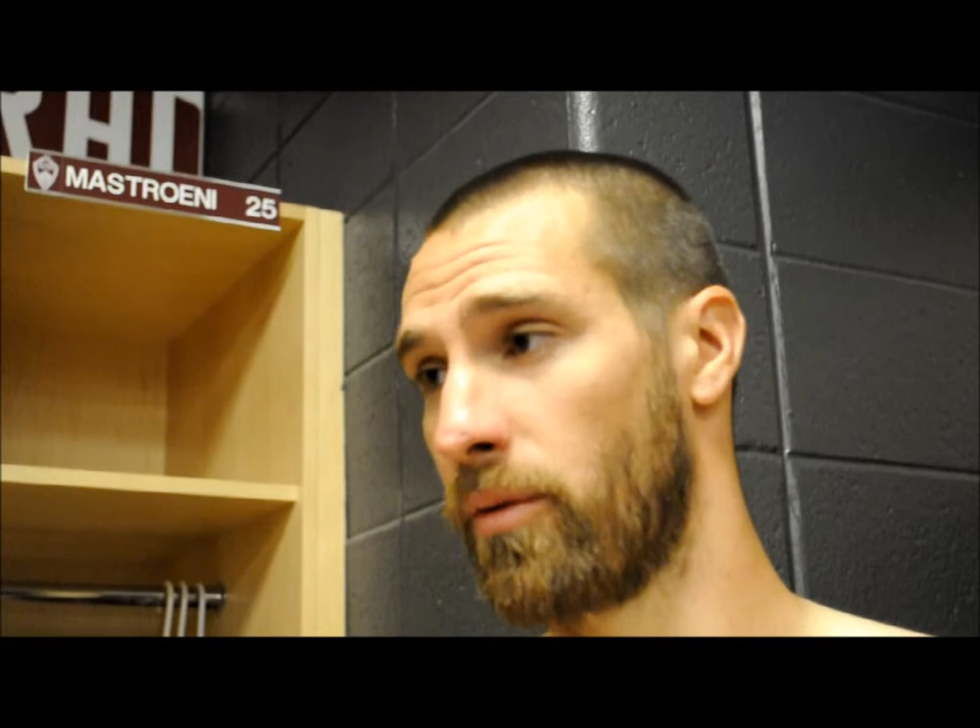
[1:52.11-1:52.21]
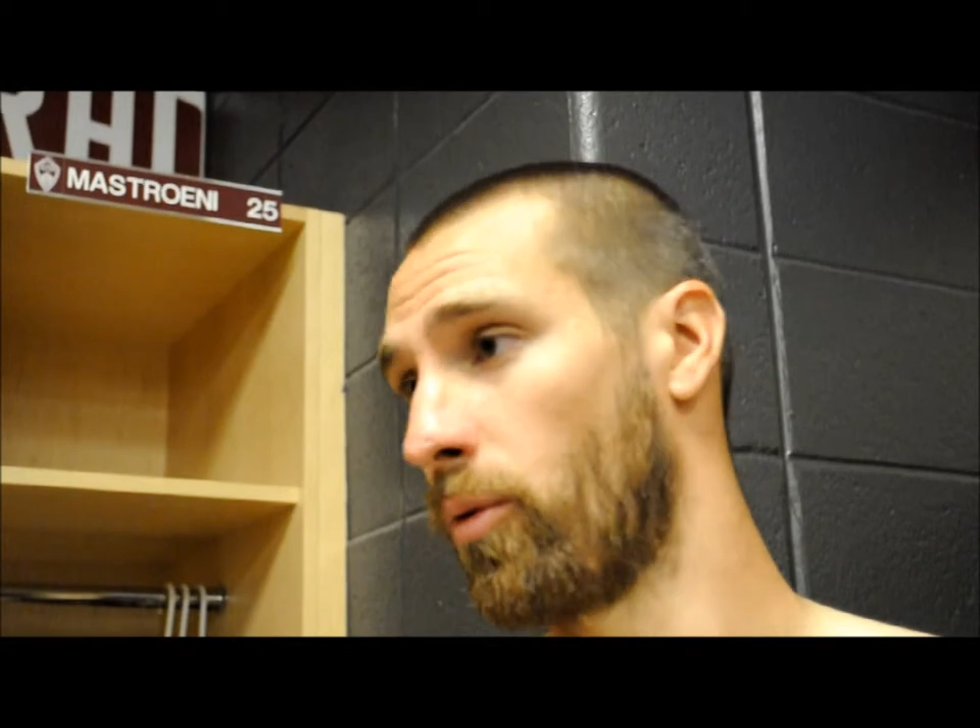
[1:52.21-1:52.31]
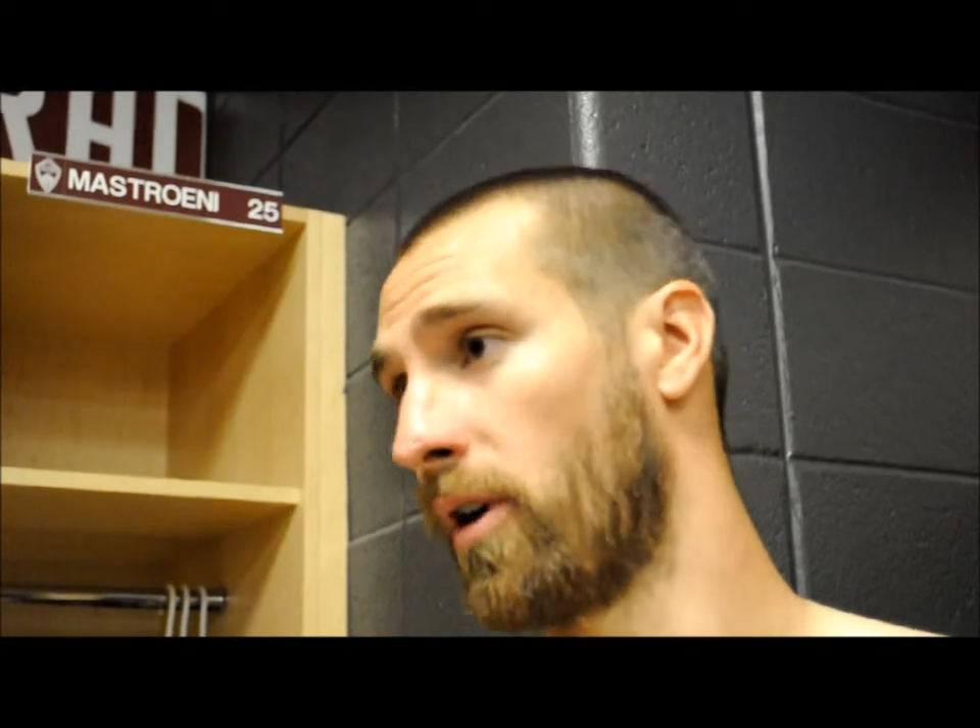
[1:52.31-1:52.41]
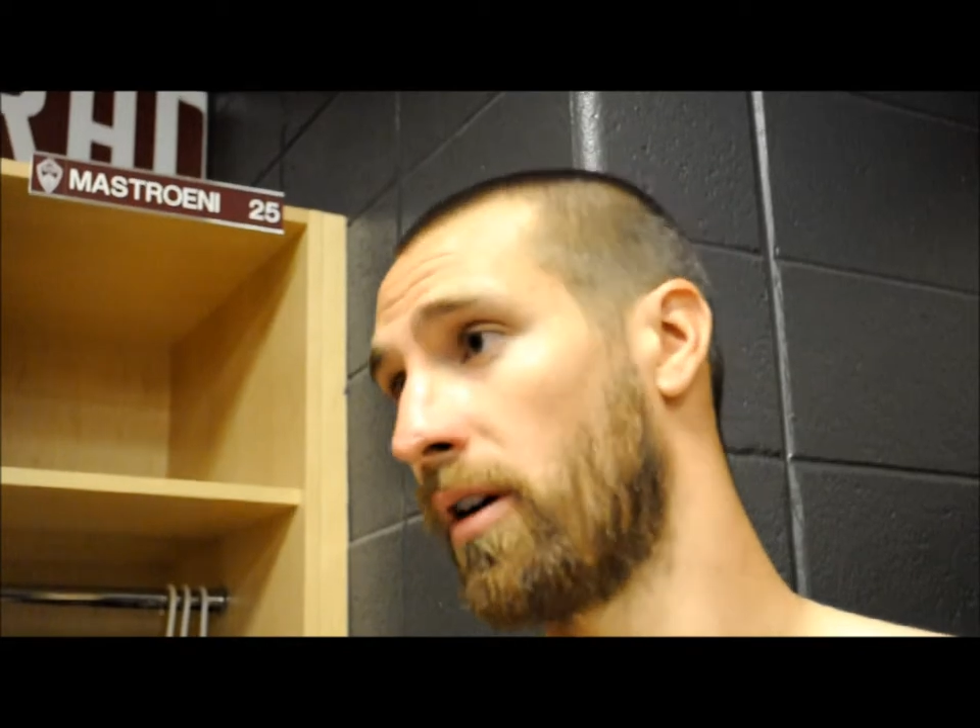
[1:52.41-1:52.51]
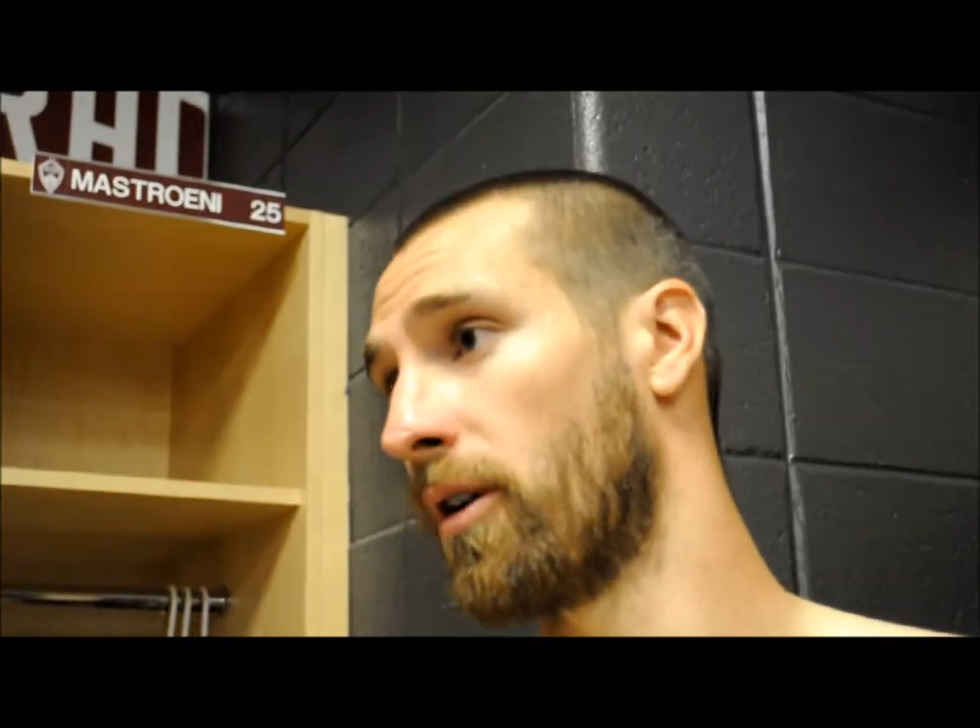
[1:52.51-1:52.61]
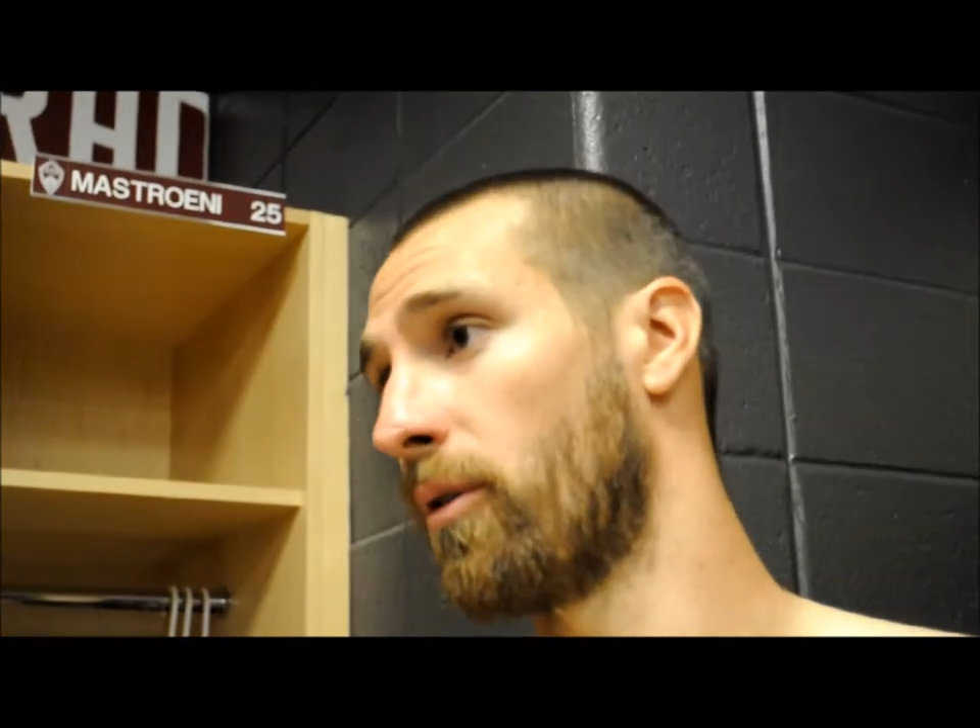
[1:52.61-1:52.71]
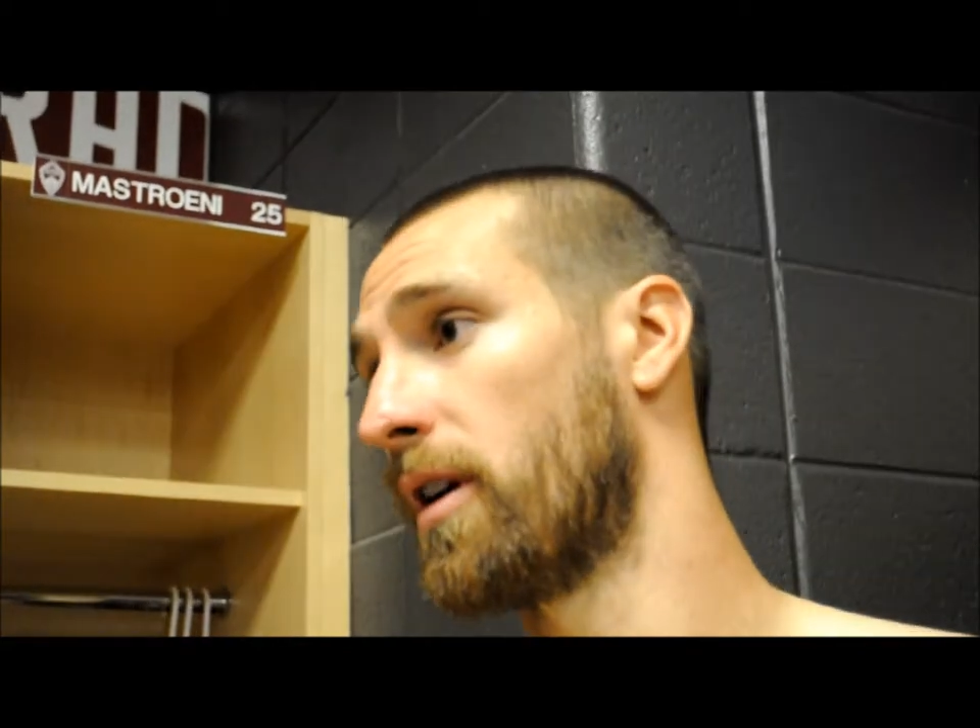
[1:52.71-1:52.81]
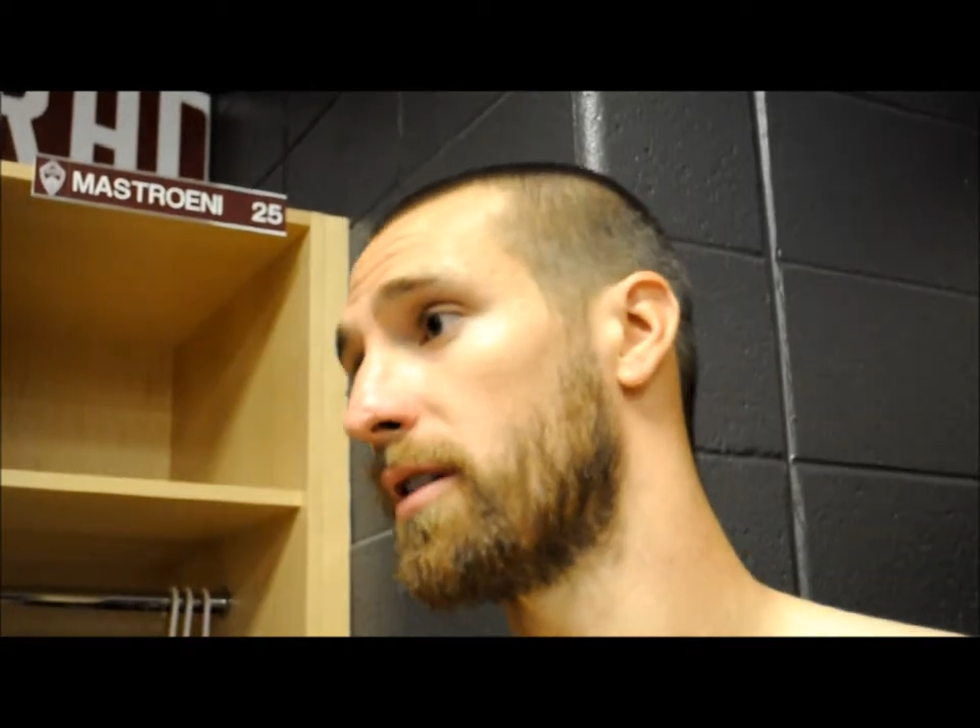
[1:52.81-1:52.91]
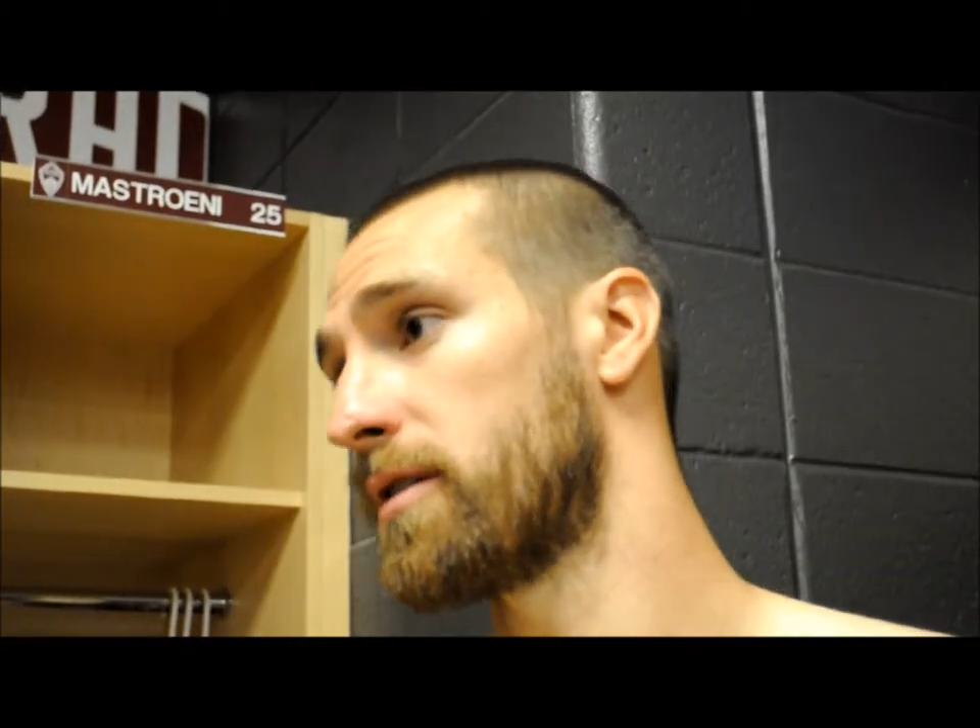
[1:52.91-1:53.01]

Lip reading: we're well on our way.